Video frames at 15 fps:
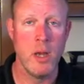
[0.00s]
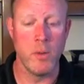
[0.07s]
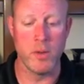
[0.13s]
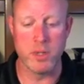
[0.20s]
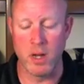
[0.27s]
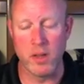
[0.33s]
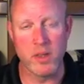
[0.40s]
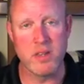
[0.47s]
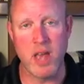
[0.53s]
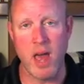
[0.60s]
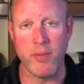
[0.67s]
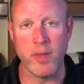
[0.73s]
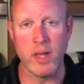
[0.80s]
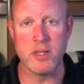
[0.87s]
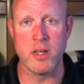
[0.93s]
When there's all these
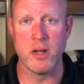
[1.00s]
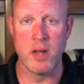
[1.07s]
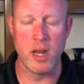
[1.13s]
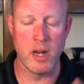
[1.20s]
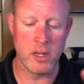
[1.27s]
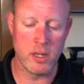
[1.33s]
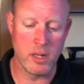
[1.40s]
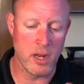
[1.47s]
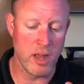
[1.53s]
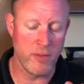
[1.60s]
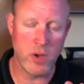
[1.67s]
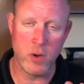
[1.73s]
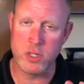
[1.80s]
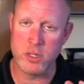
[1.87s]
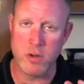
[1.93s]
athletes and not enough
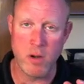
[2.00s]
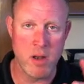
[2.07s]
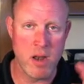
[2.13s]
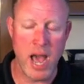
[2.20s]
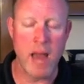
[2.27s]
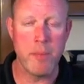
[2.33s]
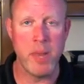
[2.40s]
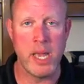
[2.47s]
coaches are not